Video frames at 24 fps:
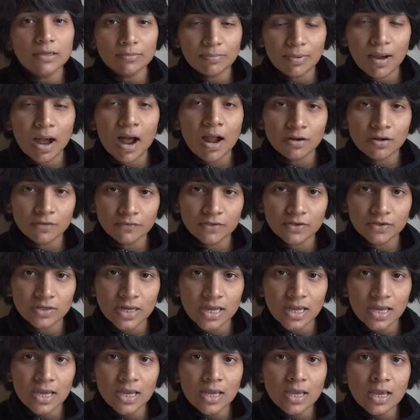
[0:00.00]
part of the
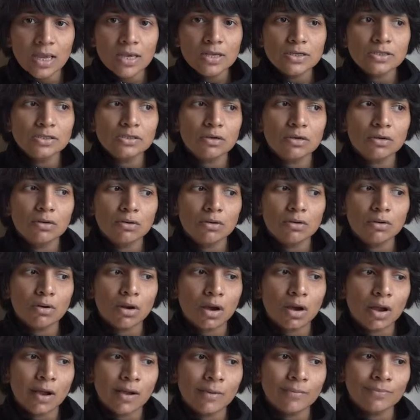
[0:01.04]
day so
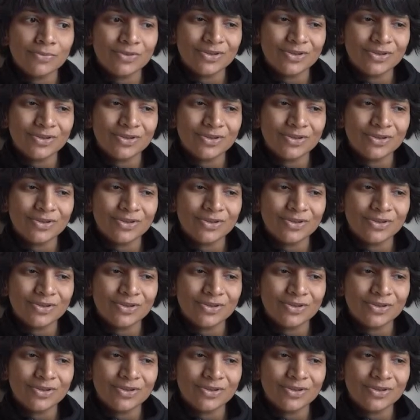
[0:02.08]
um,